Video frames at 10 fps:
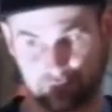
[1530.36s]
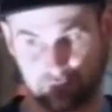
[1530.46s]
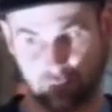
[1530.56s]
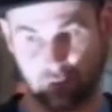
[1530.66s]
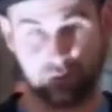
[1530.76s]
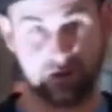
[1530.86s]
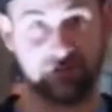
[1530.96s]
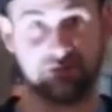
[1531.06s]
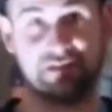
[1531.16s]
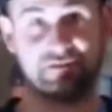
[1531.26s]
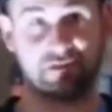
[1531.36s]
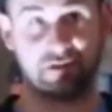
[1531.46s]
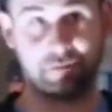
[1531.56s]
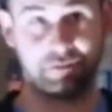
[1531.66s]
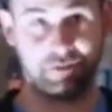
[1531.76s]
what we believe in a
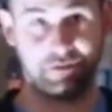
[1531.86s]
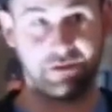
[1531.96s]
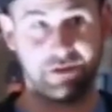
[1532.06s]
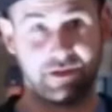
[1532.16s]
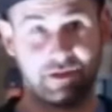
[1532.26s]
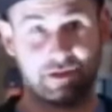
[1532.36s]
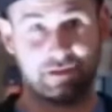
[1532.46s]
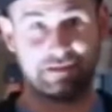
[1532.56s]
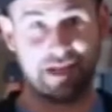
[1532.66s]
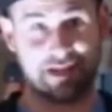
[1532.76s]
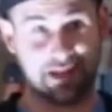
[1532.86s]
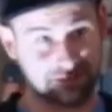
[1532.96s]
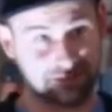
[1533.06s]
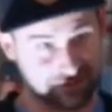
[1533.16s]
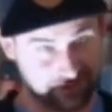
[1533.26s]
couple of
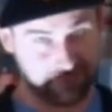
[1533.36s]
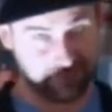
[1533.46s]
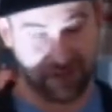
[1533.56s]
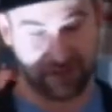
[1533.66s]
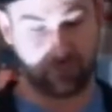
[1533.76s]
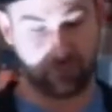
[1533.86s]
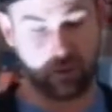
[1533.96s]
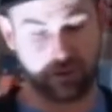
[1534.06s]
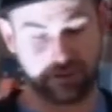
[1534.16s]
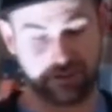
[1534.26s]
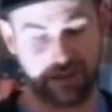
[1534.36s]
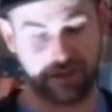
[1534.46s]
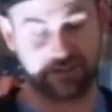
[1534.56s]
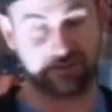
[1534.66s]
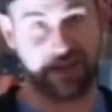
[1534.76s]
decades is going to be like worse than
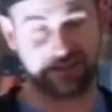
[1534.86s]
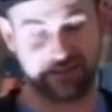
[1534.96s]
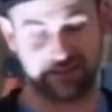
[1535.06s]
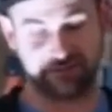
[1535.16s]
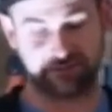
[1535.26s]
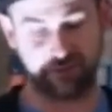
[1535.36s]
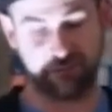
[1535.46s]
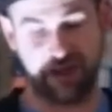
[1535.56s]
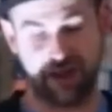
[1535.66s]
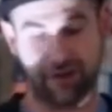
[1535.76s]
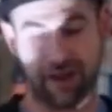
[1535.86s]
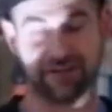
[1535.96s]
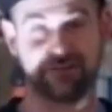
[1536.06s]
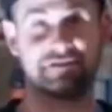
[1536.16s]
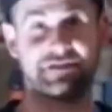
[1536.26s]
asbestos from
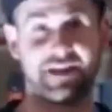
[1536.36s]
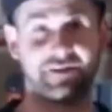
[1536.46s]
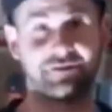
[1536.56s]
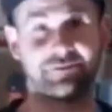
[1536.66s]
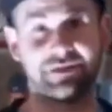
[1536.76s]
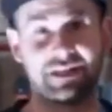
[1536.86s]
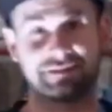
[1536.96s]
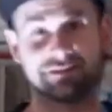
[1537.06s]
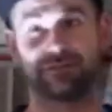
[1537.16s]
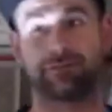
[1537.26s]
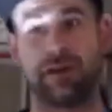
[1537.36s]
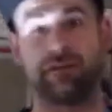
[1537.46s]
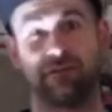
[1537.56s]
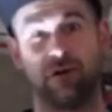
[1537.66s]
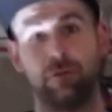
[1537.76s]
biohazard standards, but that's the spray
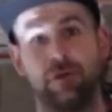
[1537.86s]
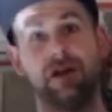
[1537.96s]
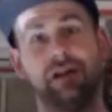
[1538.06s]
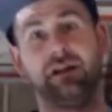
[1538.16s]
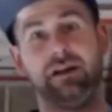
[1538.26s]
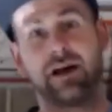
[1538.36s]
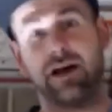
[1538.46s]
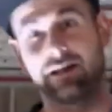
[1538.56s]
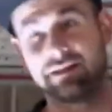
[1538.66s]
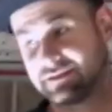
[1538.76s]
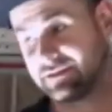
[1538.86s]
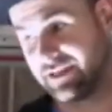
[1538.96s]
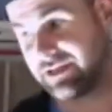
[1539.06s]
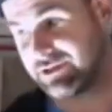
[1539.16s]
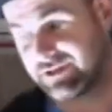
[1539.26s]
foam
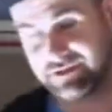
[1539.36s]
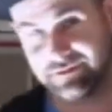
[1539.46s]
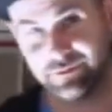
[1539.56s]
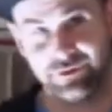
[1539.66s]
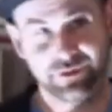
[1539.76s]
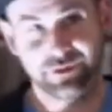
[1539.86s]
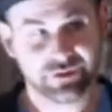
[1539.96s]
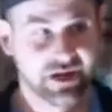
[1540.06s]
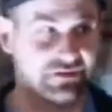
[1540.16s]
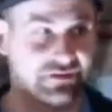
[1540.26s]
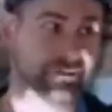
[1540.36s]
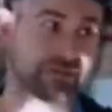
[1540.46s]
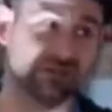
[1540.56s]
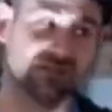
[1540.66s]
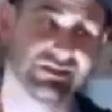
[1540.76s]
insulations, which we try to
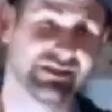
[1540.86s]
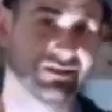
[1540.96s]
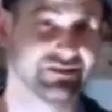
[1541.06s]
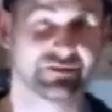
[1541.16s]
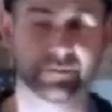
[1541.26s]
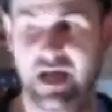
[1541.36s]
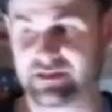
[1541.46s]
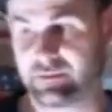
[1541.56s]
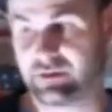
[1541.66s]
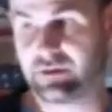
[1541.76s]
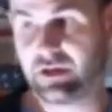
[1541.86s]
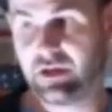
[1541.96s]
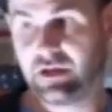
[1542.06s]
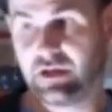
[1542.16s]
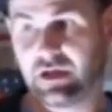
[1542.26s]
use as little as possible.
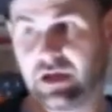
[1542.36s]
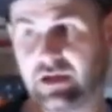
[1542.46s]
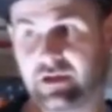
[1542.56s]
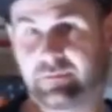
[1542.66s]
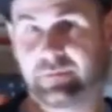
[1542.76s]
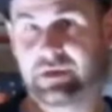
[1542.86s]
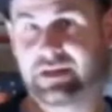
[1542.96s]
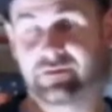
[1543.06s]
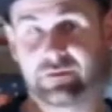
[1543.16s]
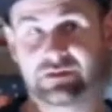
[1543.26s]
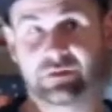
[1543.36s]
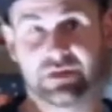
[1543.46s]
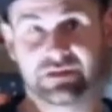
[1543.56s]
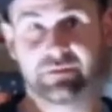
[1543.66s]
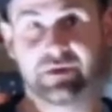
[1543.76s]
But every once in a while
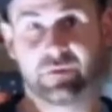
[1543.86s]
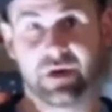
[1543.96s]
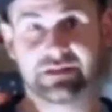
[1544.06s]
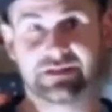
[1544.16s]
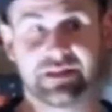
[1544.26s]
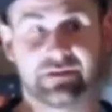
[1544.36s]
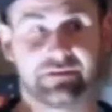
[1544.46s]
somebody wants it.